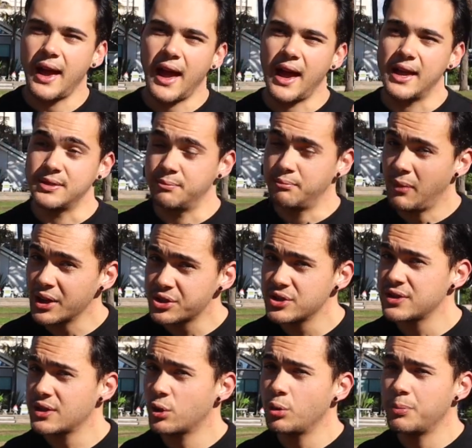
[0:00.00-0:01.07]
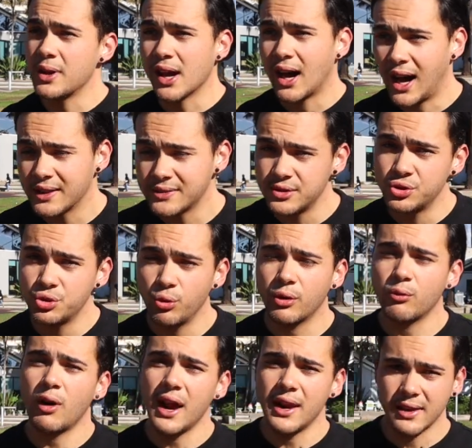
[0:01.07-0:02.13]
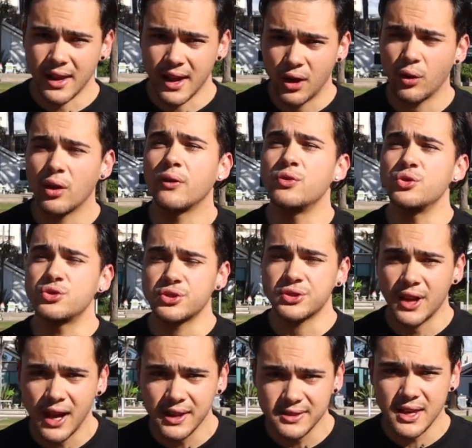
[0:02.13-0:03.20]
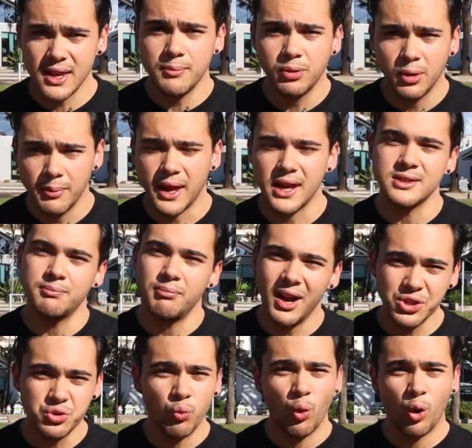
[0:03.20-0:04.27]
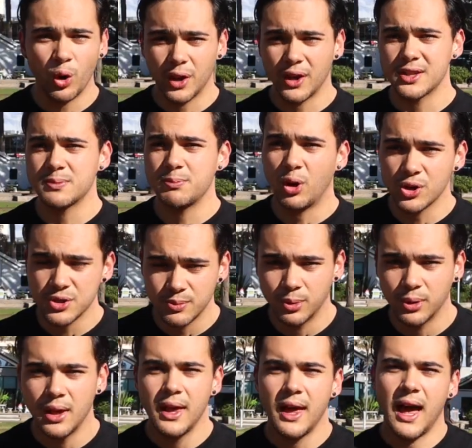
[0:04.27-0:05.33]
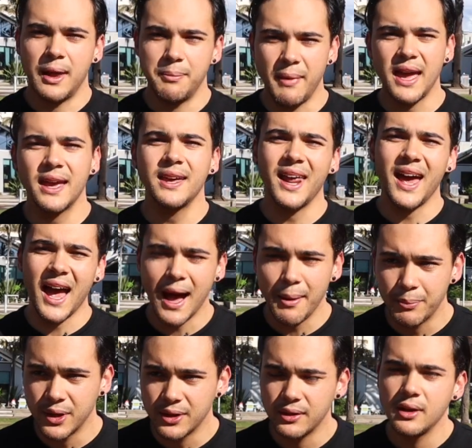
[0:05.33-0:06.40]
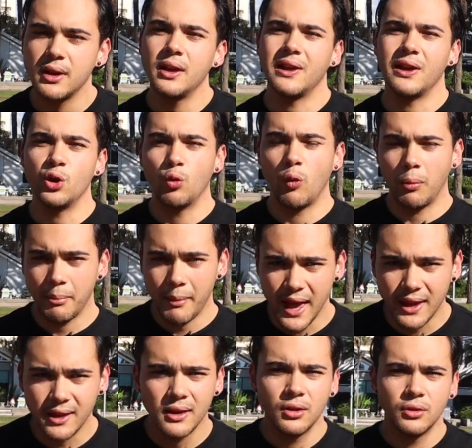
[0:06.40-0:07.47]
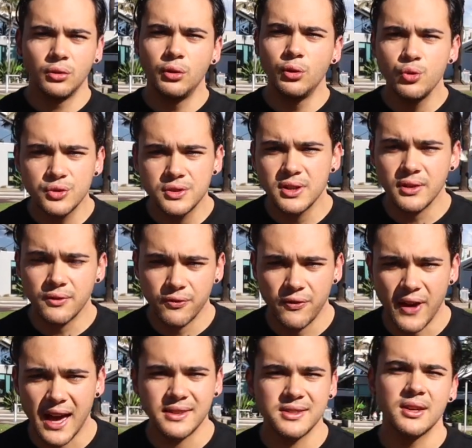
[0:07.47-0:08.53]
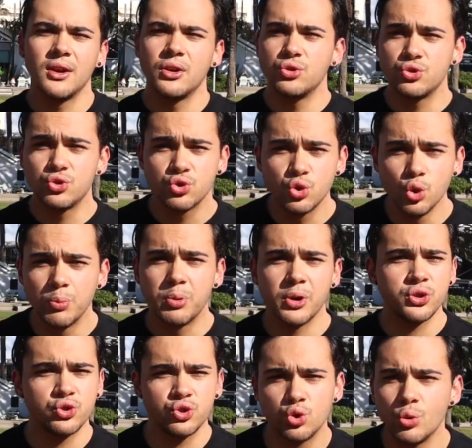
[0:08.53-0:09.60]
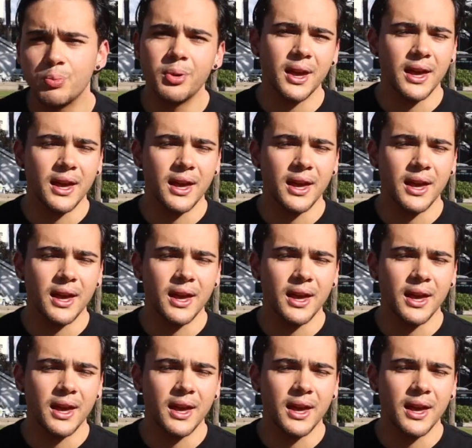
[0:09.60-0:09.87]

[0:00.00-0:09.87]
as much as it could be hard to do it right now, if you start to implement as much walking as possible and make it a habit, it will make losing fat super, super